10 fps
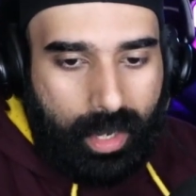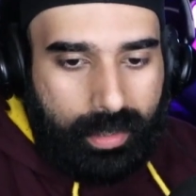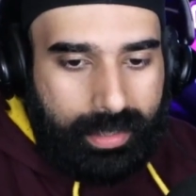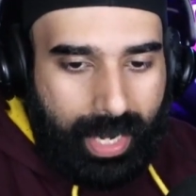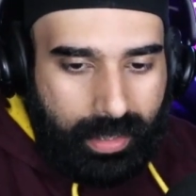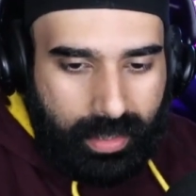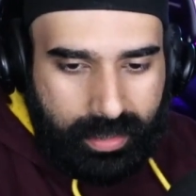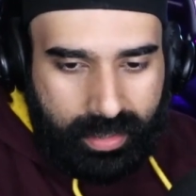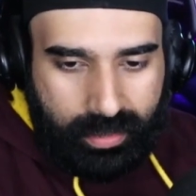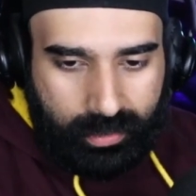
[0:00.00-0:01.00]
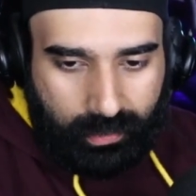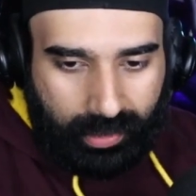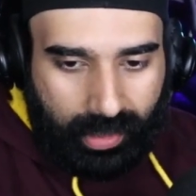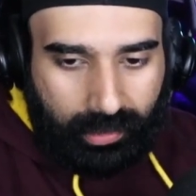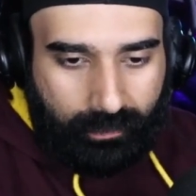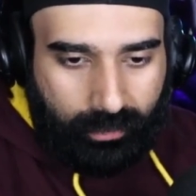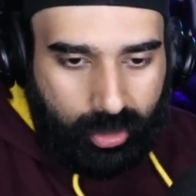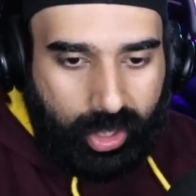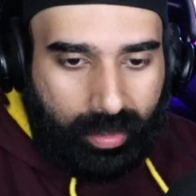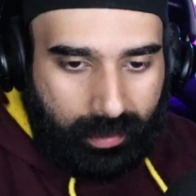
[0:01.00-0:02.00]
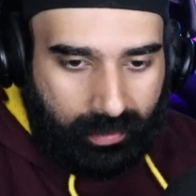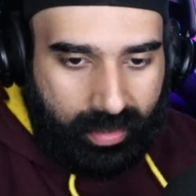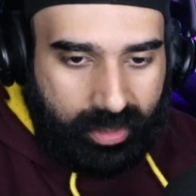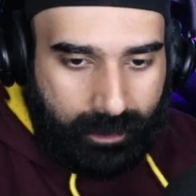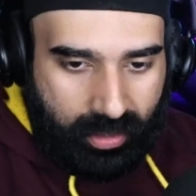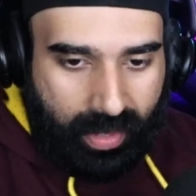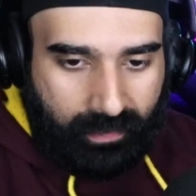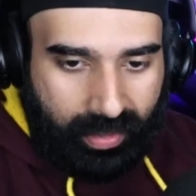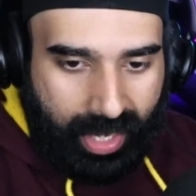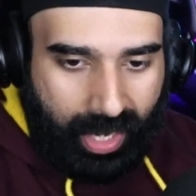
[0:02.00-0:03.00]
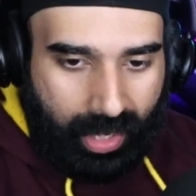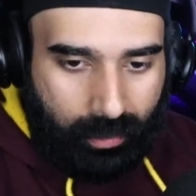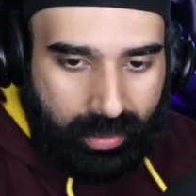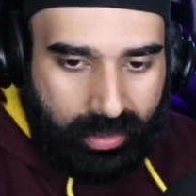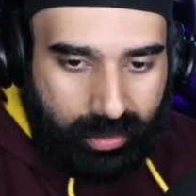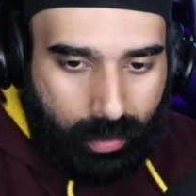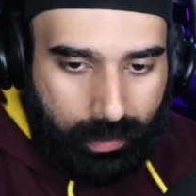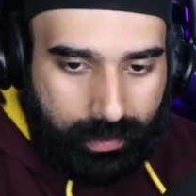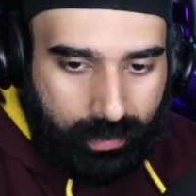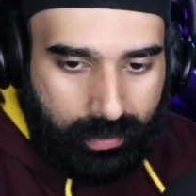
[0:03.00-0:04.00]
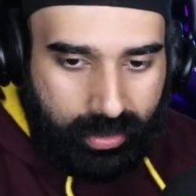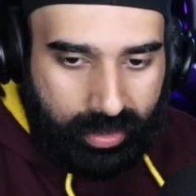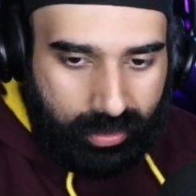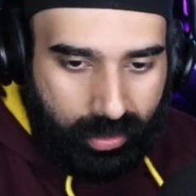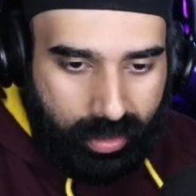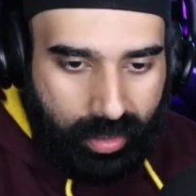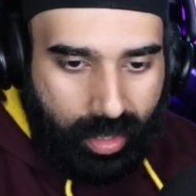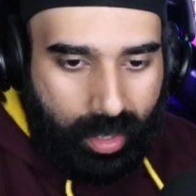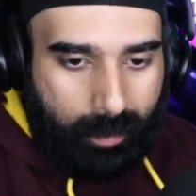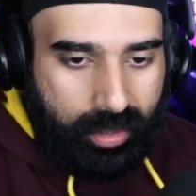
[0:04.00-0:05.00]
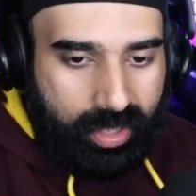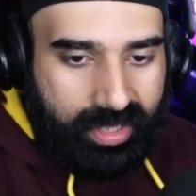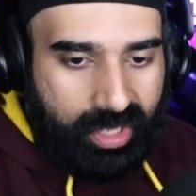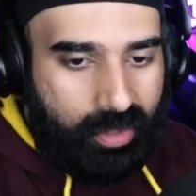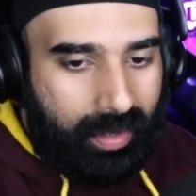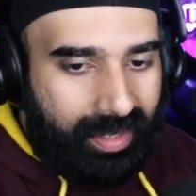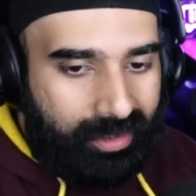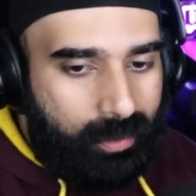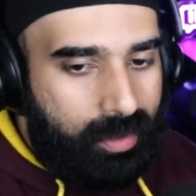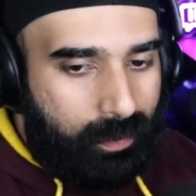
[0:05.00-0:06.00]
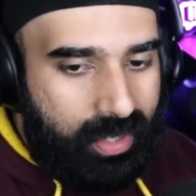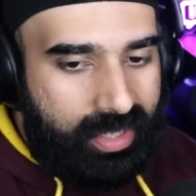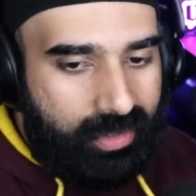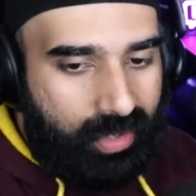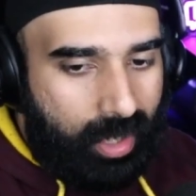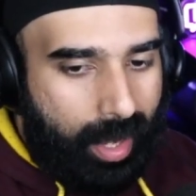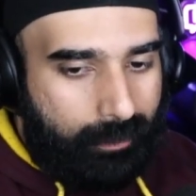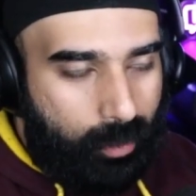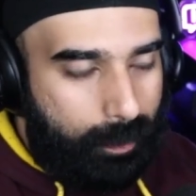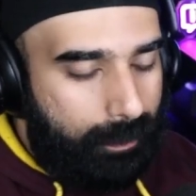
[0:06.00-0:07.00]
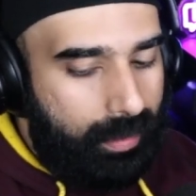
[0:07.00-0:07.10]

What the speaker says: Now that the season is rolling, I'd love for a check-in with Karina, especially after that. I know it doesn't go through just her, but she said she wanted to in the preseason, so I have hope.